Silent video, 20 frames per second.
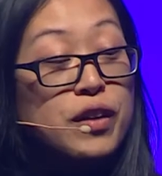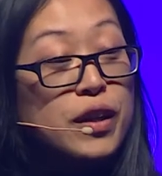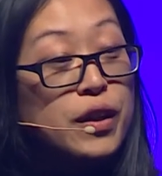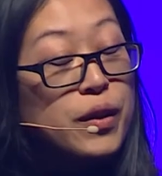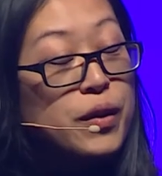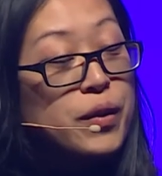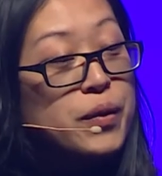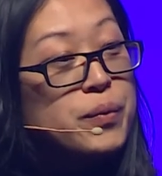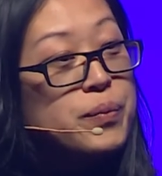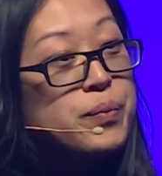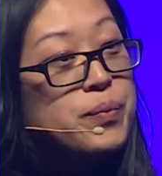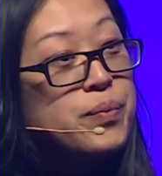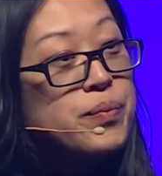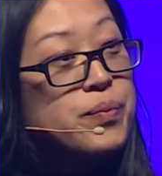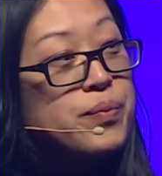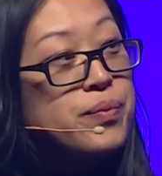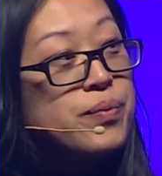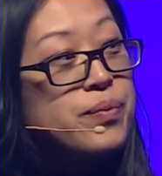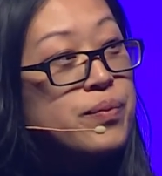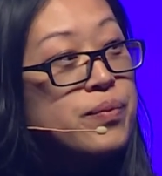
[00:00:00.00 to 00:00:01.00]
I go.
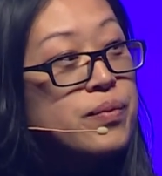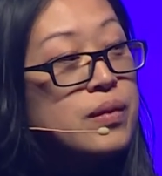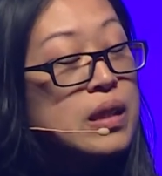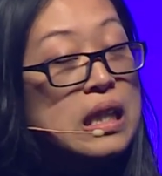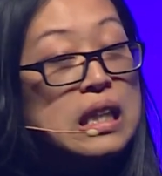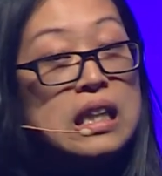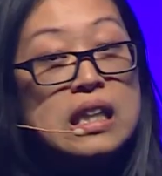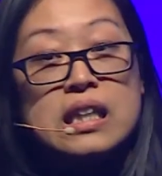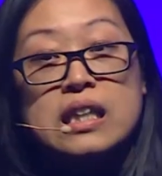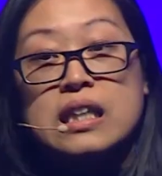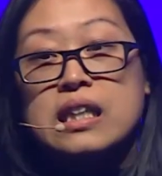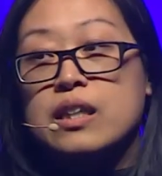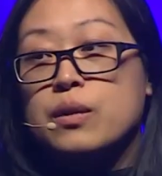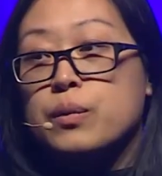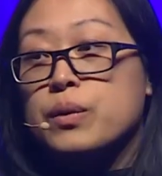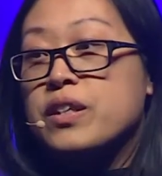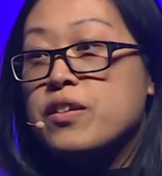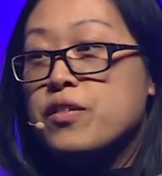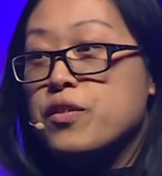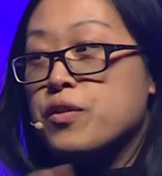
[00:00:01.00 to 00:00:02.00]

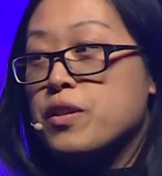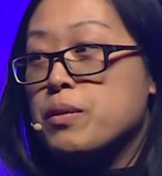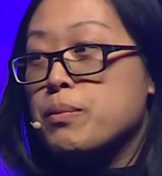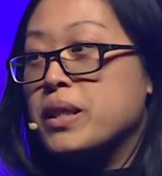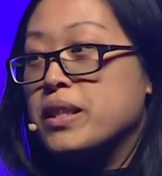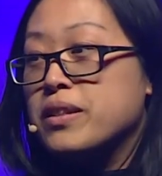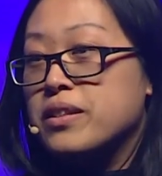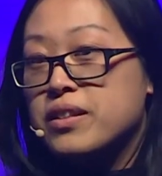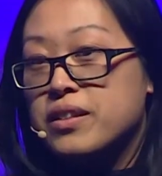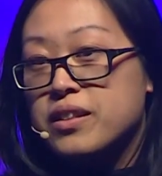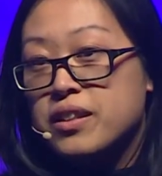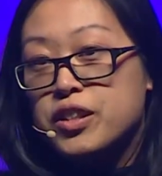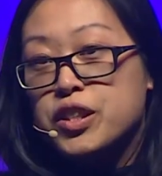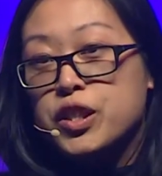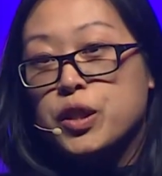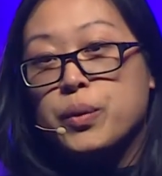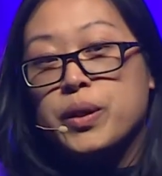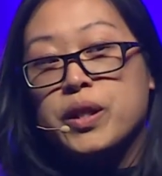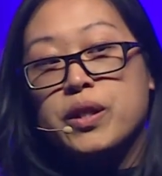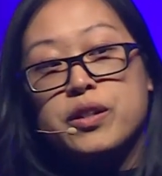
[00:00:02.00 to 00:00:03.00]
Within 3 months, she
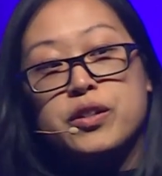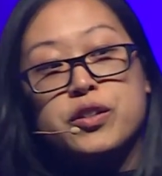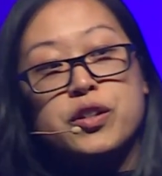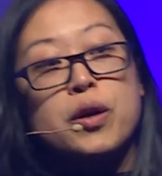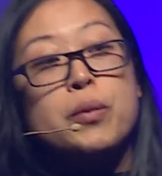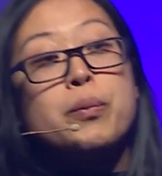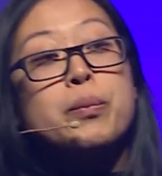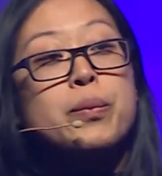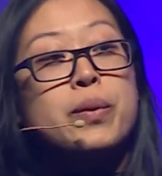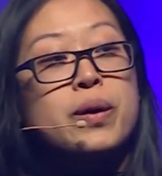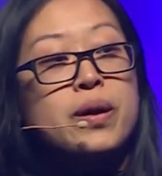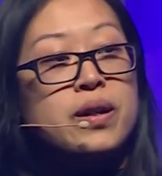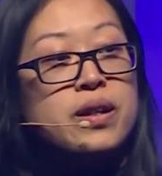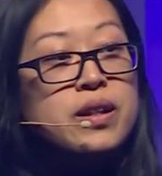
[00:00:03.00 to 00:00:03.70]
quit her job,